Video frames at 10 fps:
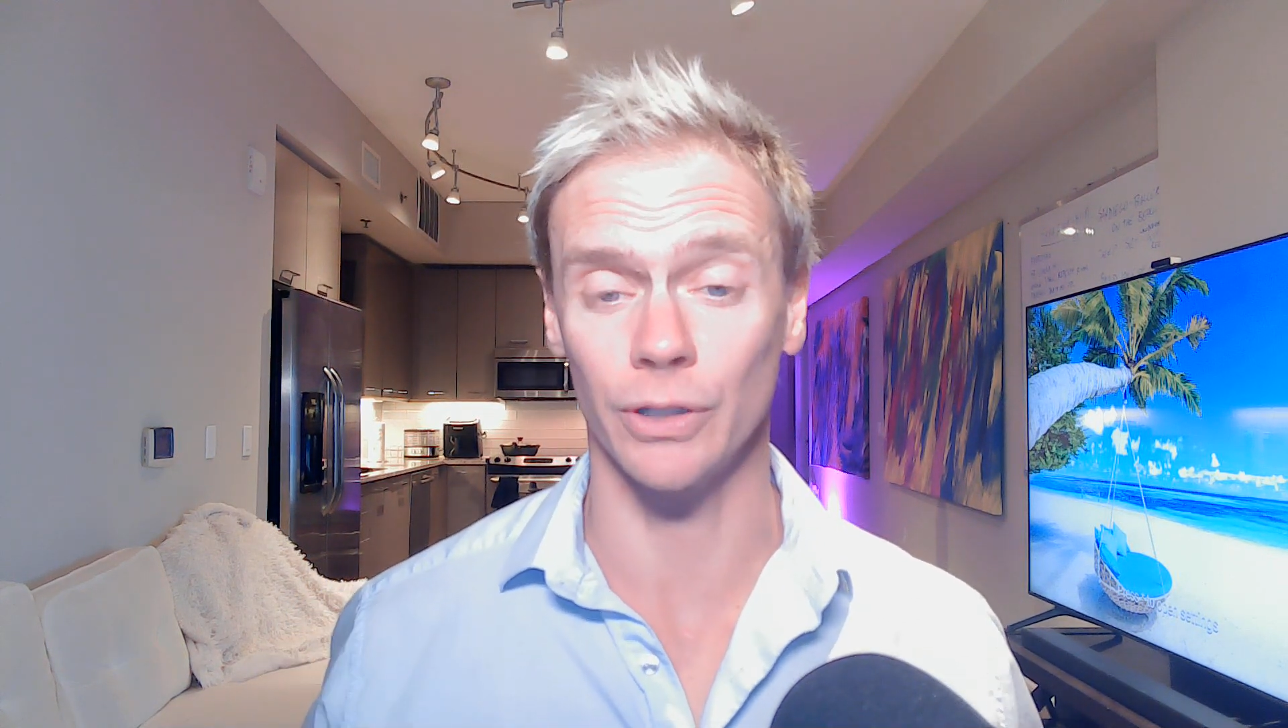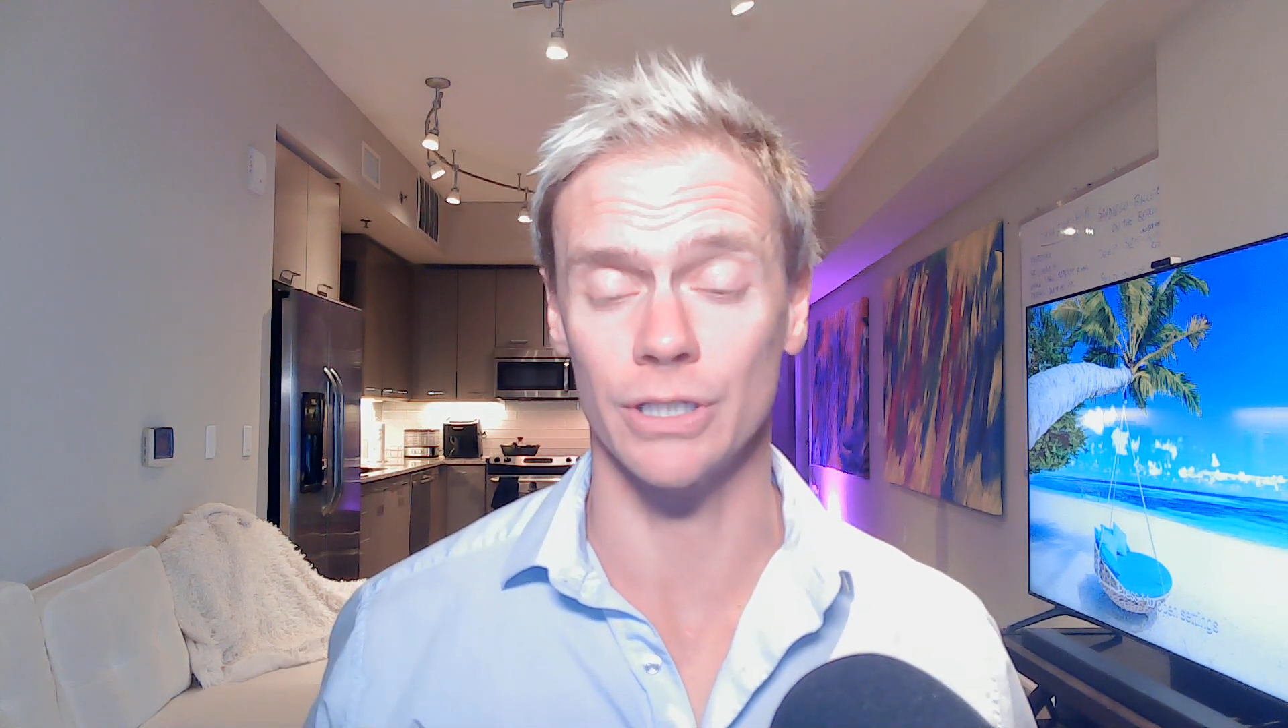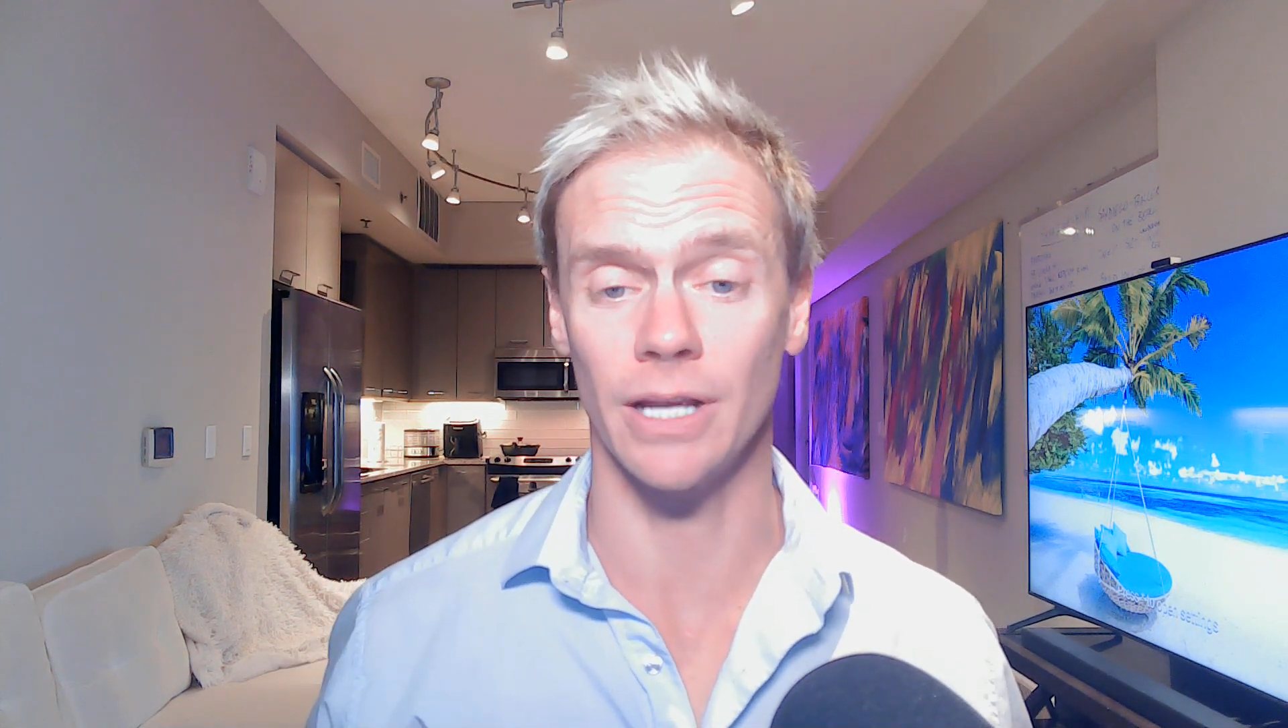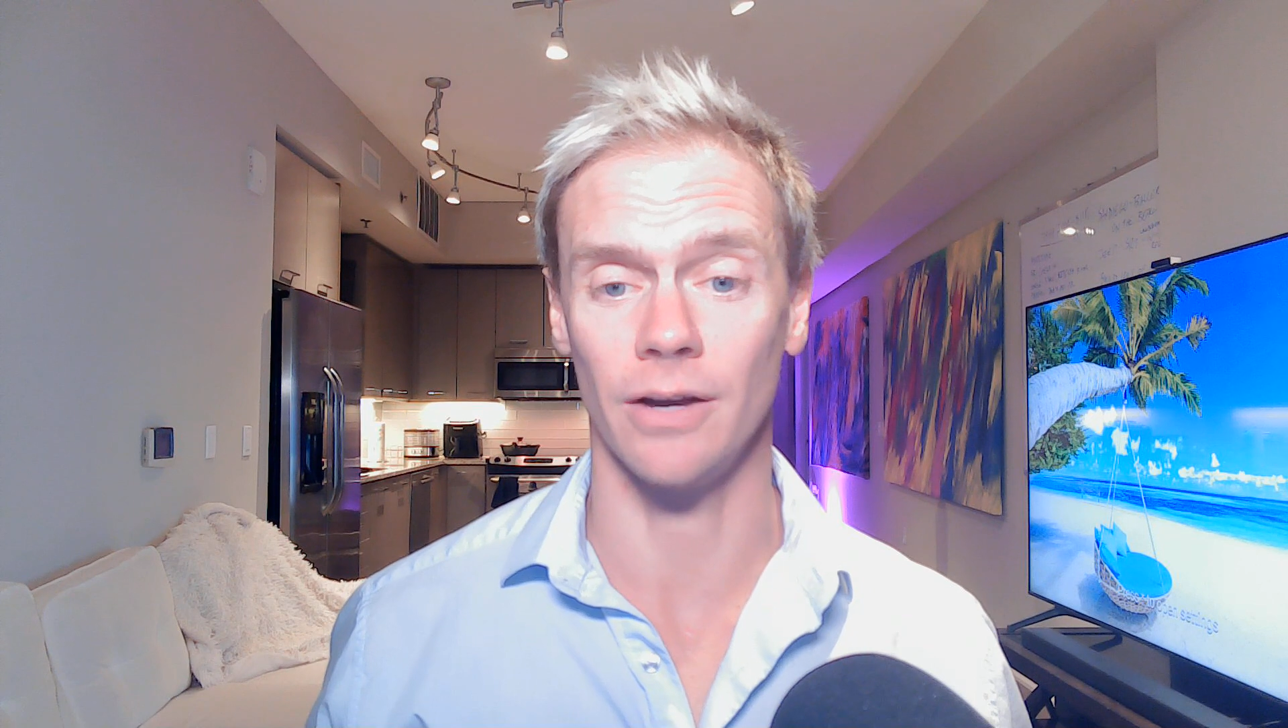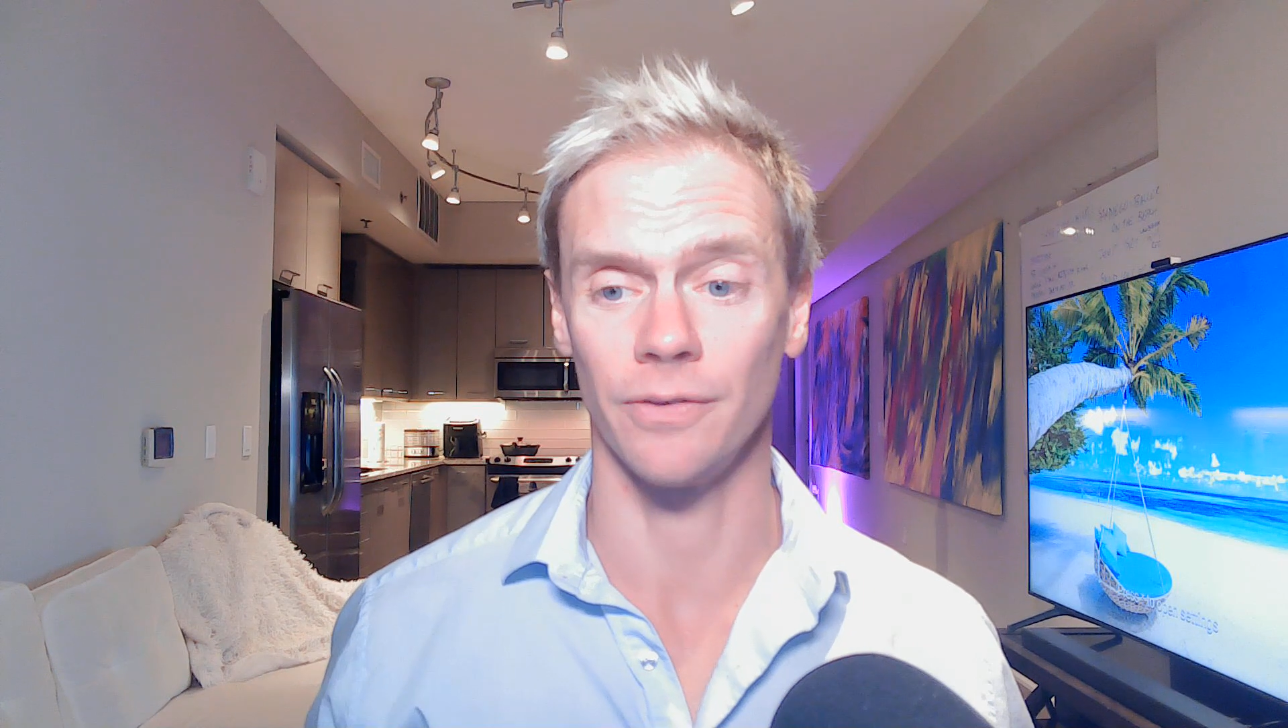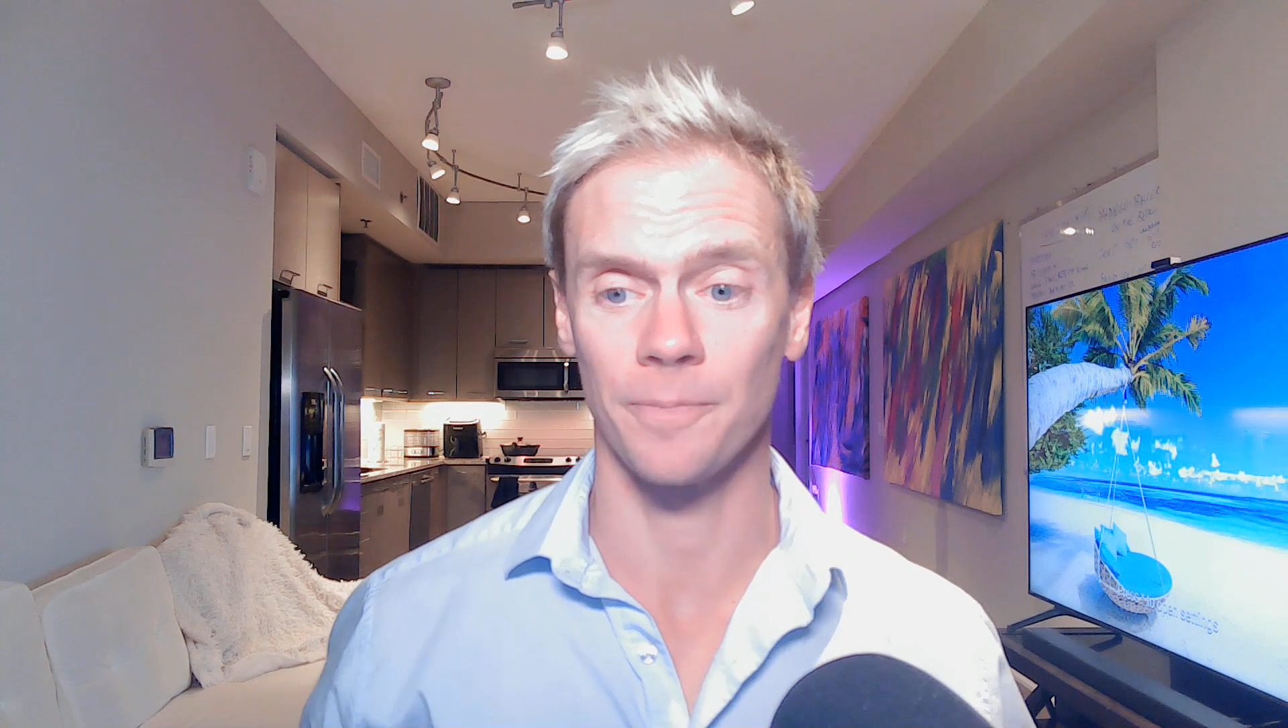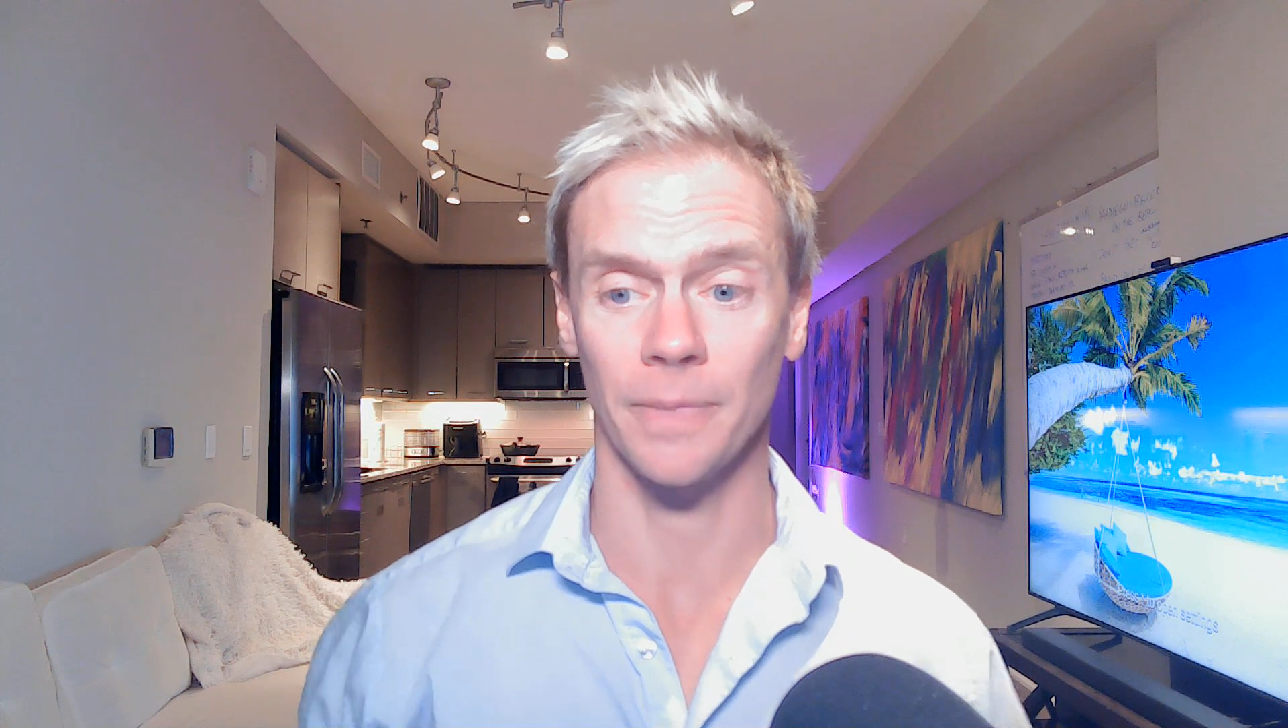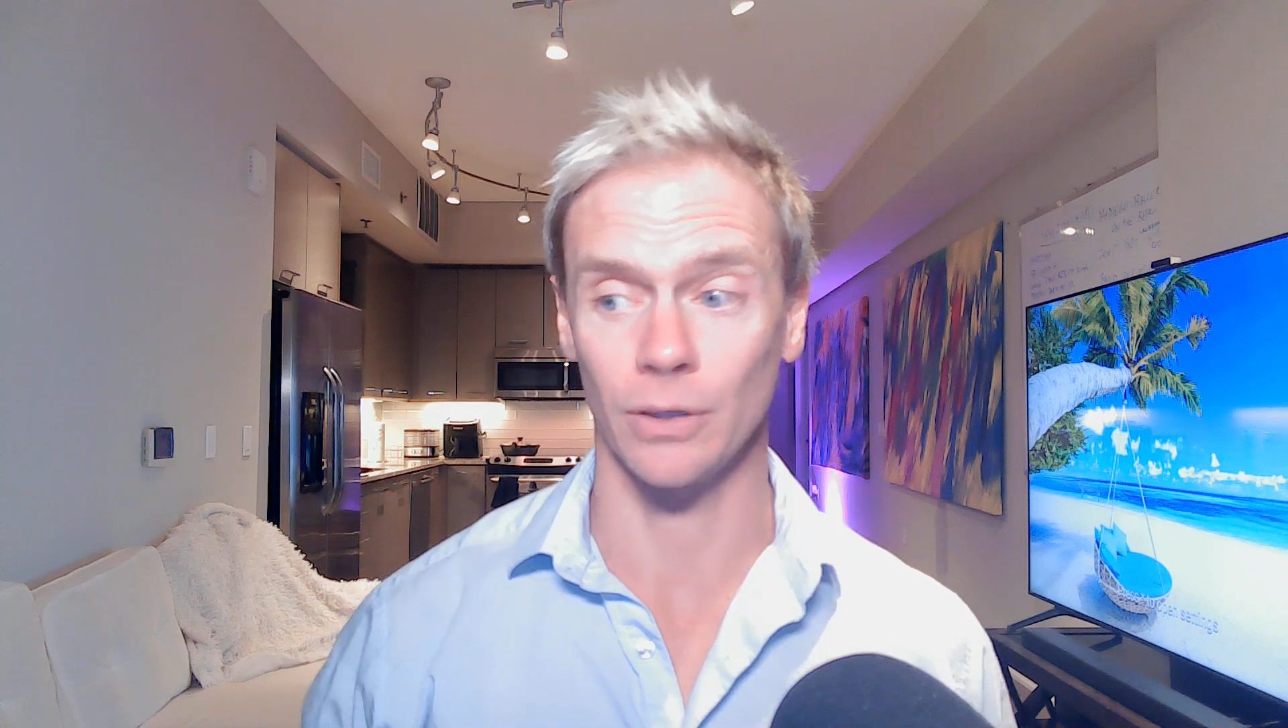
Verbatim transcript: yourself.